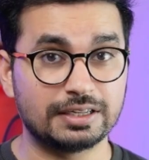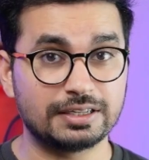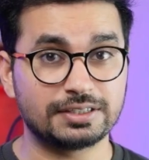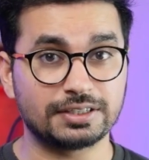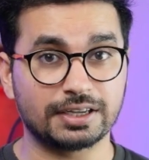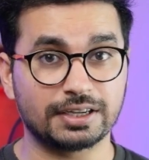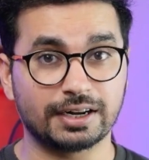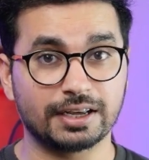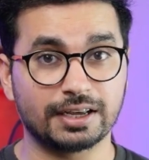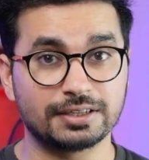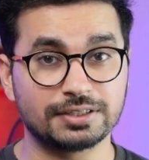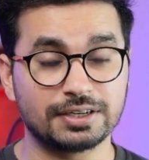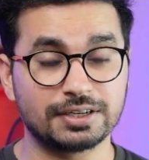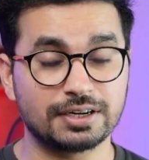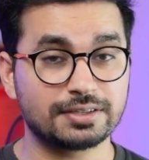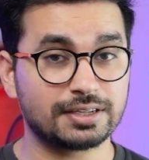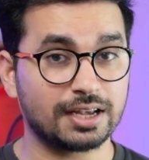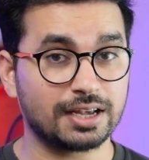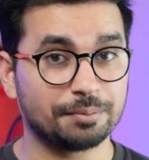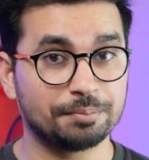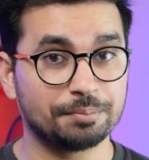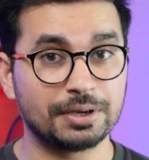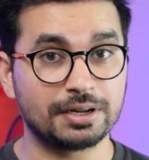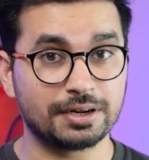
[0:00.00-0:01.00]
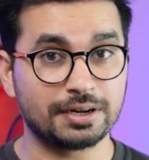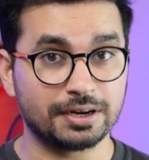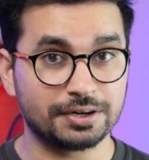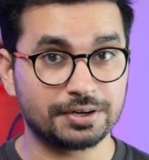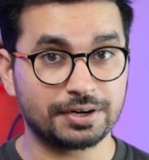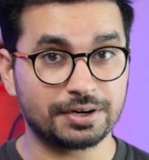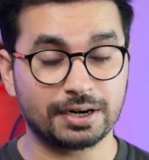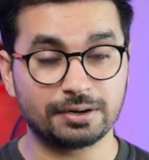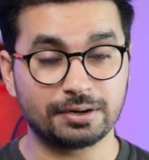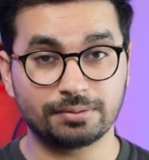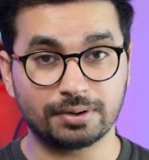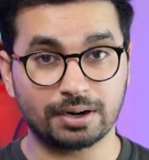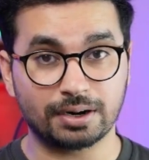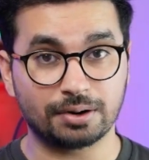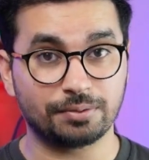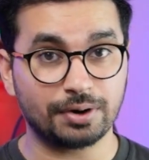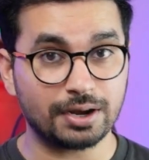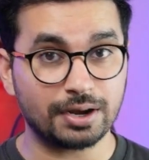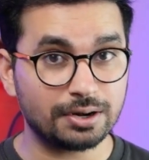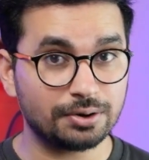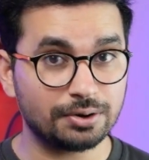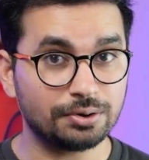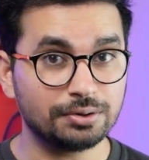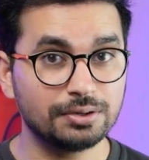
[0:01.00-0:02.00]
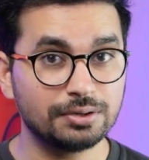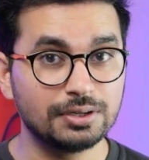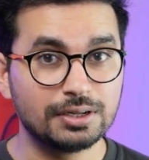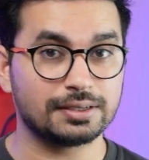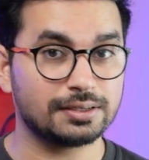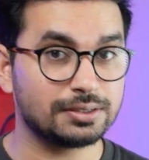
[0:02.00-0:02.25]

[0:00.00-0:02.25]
C L I agents have been in trend for a while now.